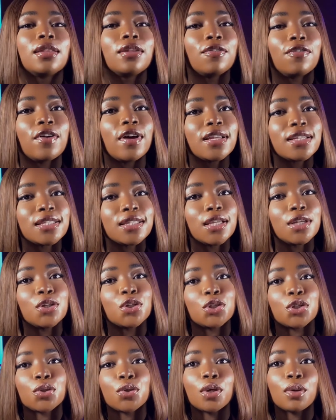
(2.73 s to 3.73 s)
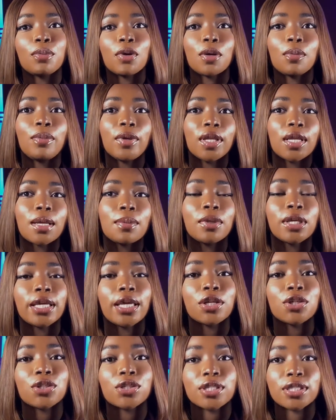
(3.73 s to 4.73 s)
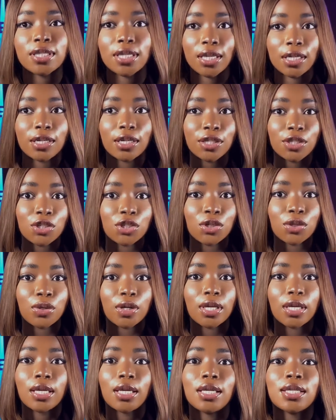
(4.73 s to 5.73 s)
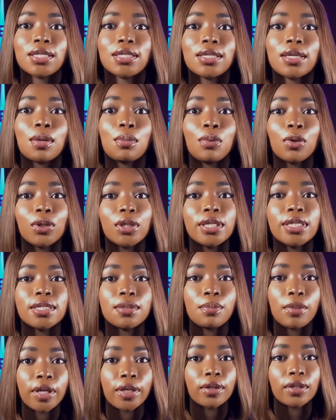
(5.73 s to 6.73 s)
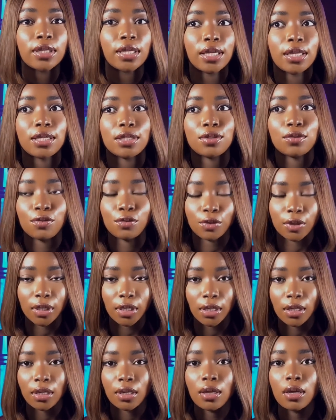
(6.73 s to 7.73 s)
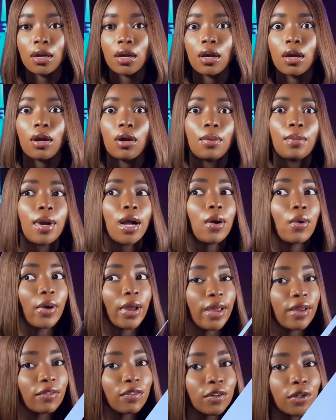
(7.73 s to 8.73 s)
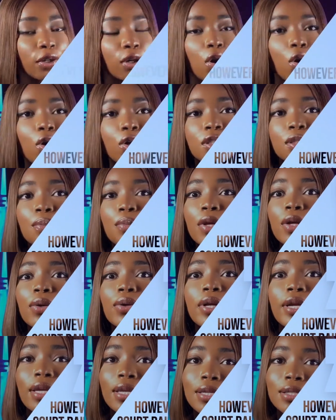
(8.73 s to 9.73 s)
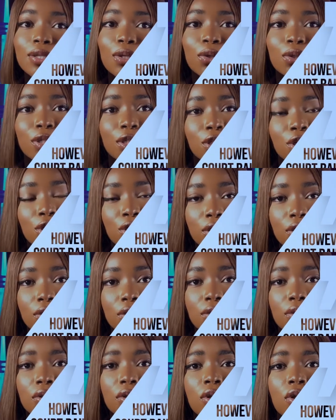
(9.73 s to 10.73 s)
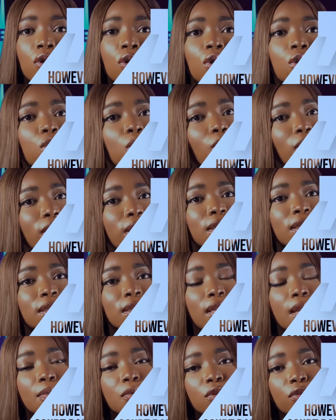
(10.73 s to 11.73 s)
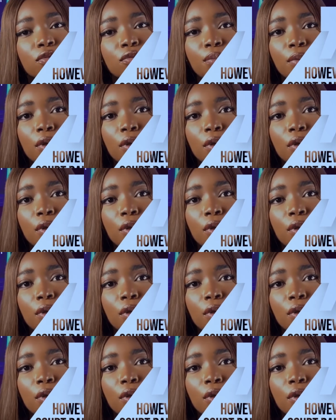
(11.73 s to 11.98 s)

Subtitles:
The first thing you should know about bail applications in Nigeria is that police bail is free. However, court bail is conditional. So what are the types of